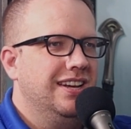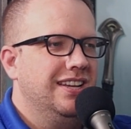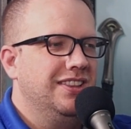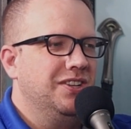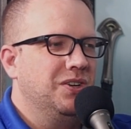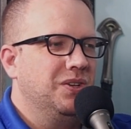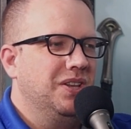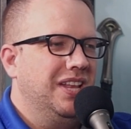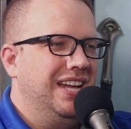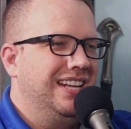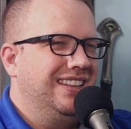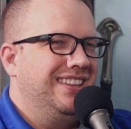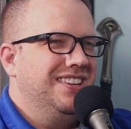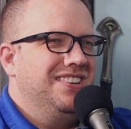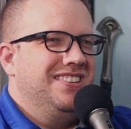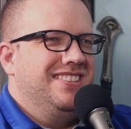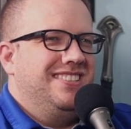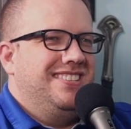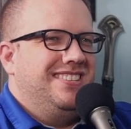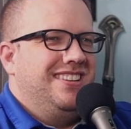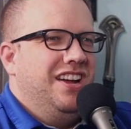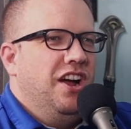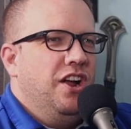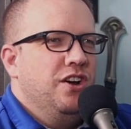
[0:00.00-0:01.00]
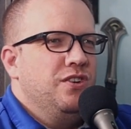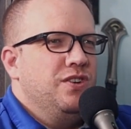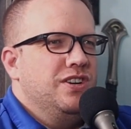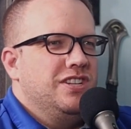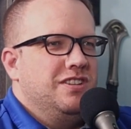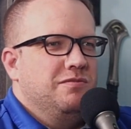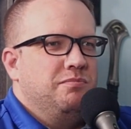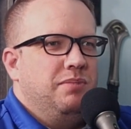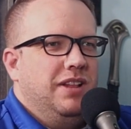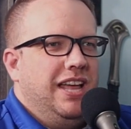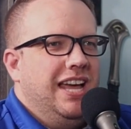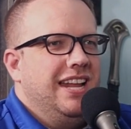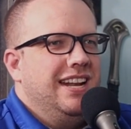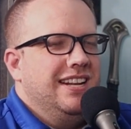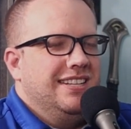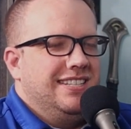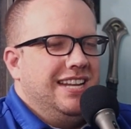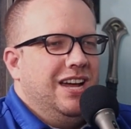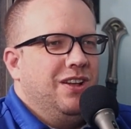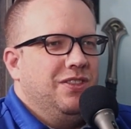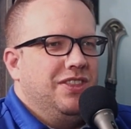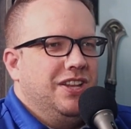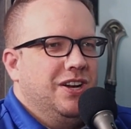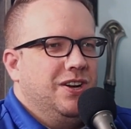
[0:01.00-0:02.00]
And they're like, there's hundreds of
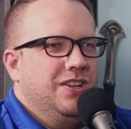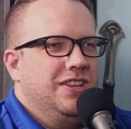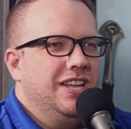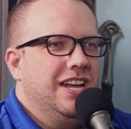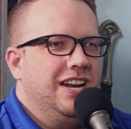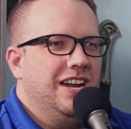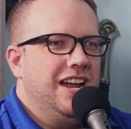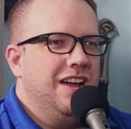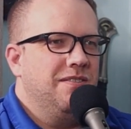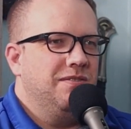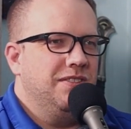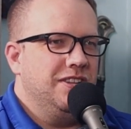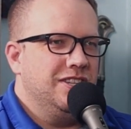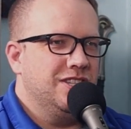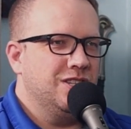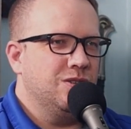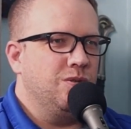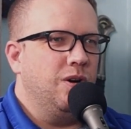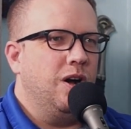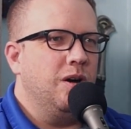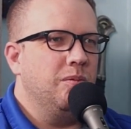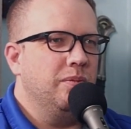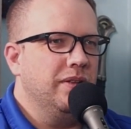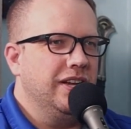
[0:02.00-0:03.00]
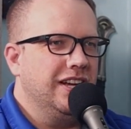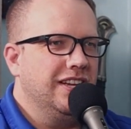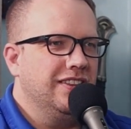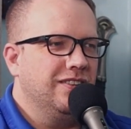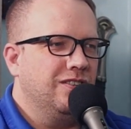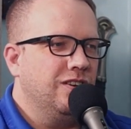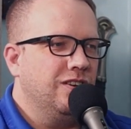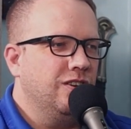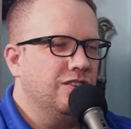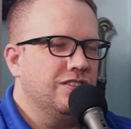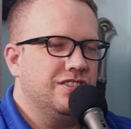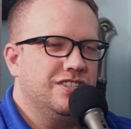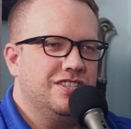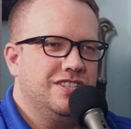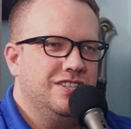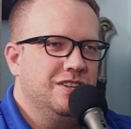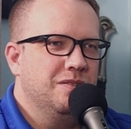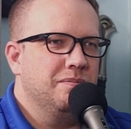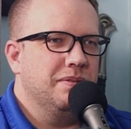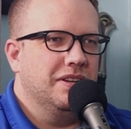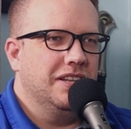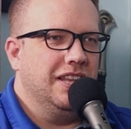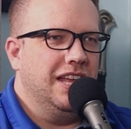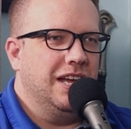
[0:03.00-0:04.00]
planets out there that have these squabbling and they're all
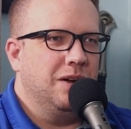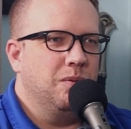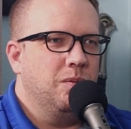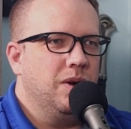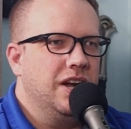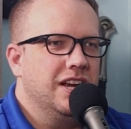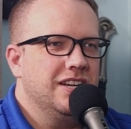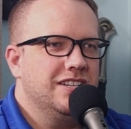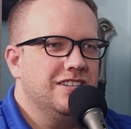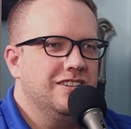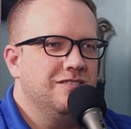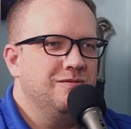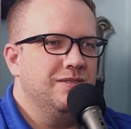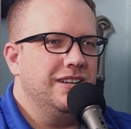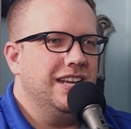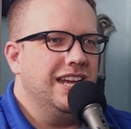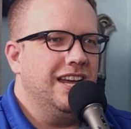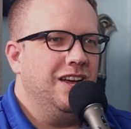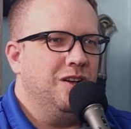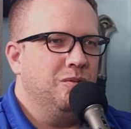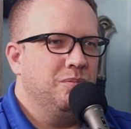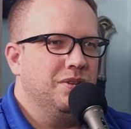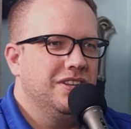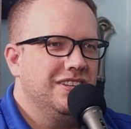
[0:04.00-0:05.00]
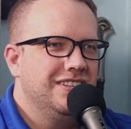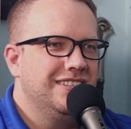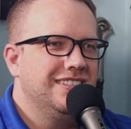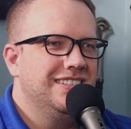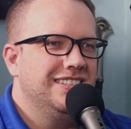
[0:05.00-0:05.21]
stupid. Like, why should we help?